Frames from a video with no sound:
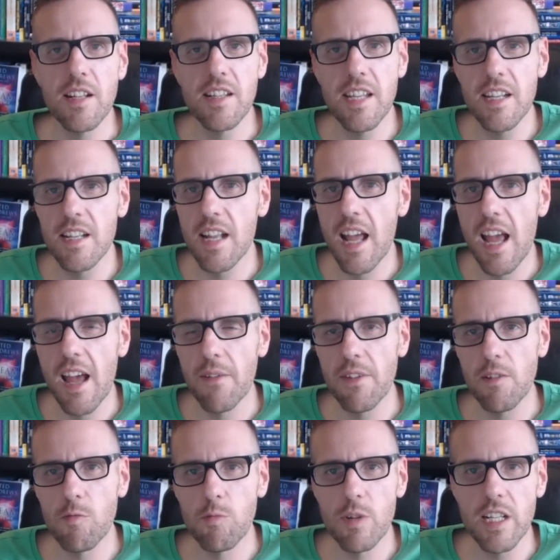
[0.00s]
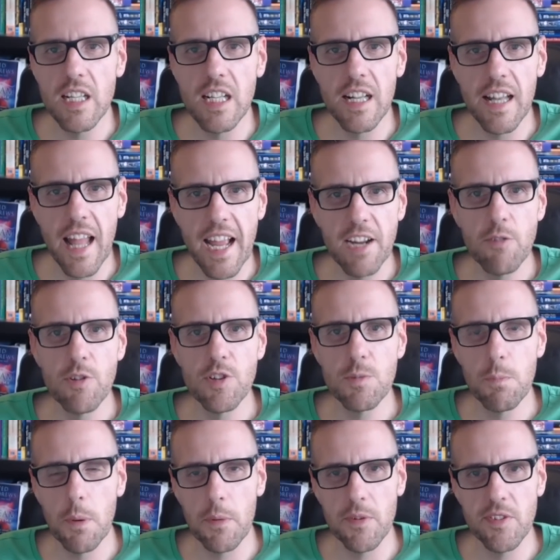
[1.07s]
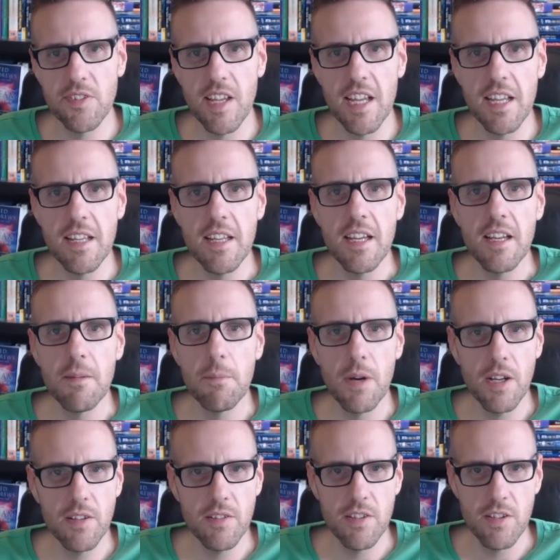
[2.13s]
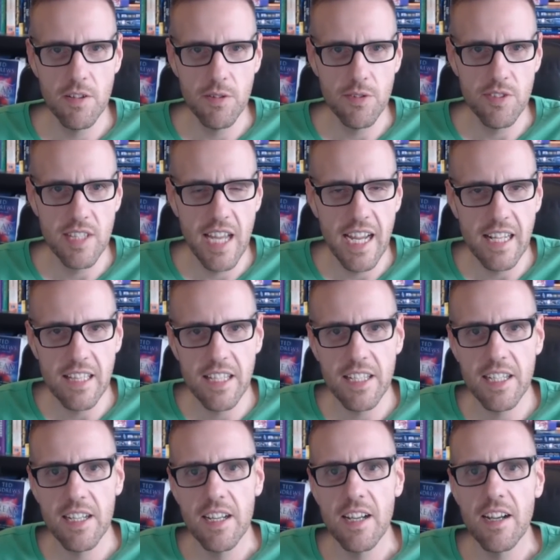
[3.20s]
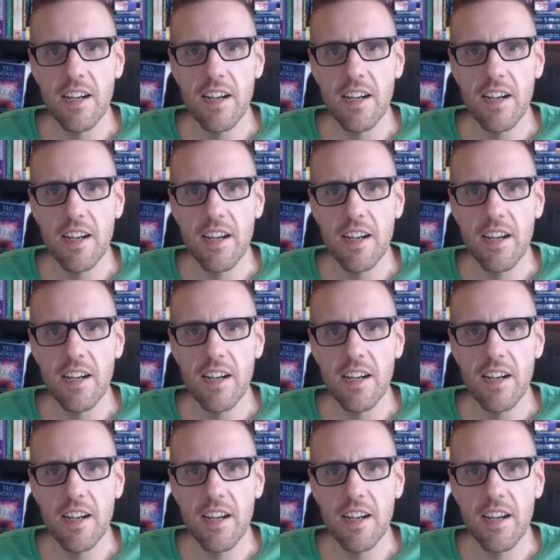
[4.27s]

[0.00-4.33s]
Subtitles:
didn't have a written language per se, but used Gaelic,